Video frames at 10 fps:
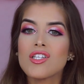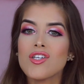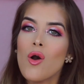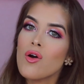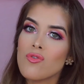
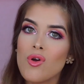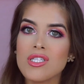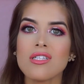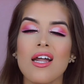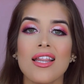So of
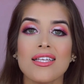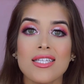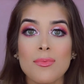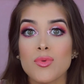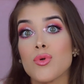course a lot of these
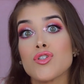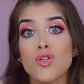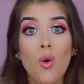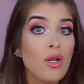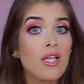steps were
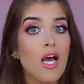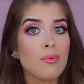totally